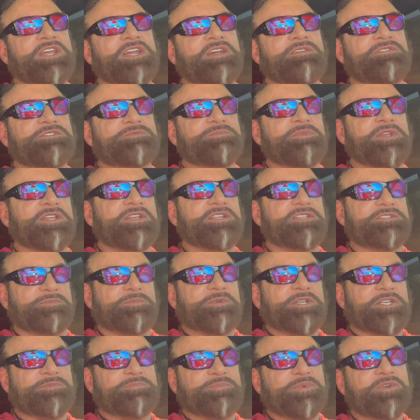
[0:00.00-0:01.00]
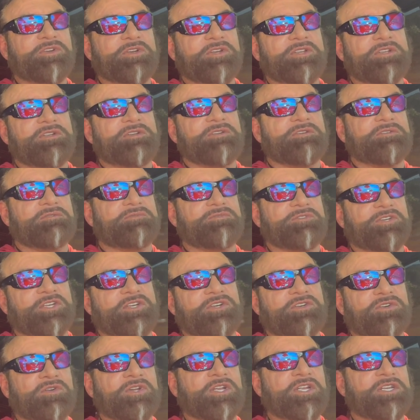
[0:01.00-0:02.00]
average men is, is pretty
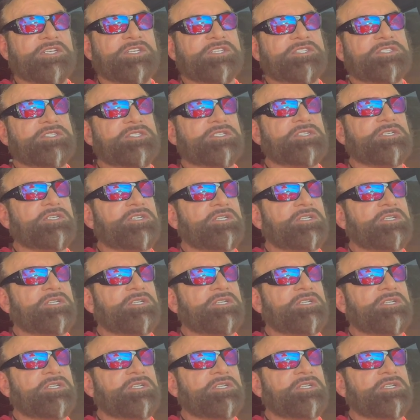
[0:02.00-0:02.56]
freaking horrendous.